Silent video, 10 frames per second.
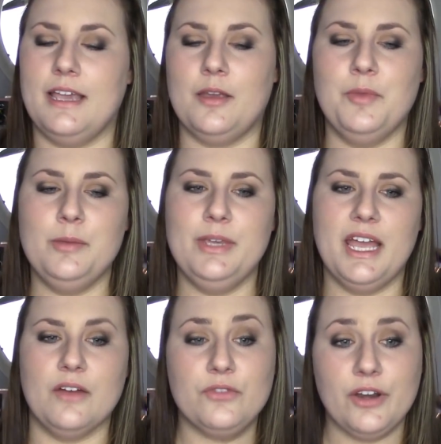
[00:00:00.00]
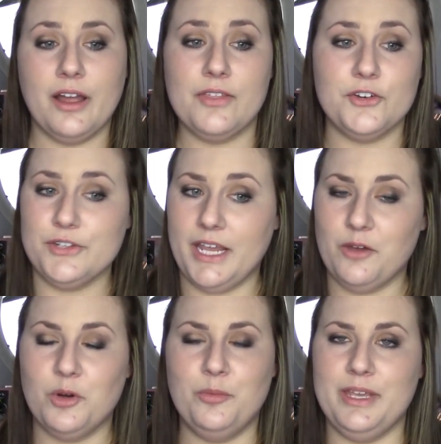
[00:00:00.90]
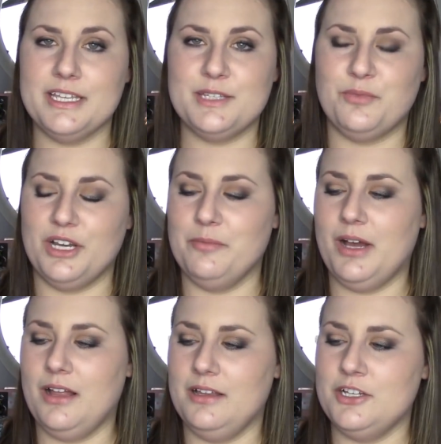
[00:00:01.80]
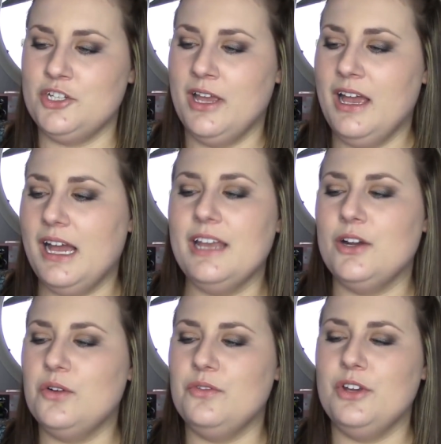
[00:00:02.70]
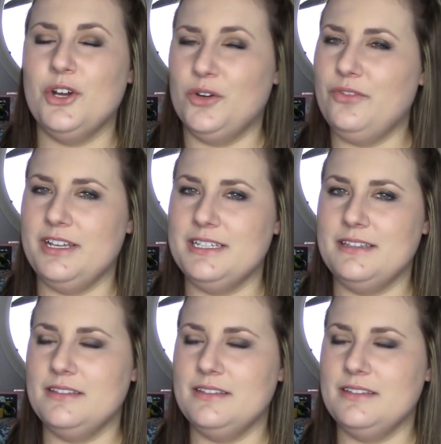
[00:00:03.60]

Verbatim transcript: Like maybe every other day will be a spring polish. I don't know if I did...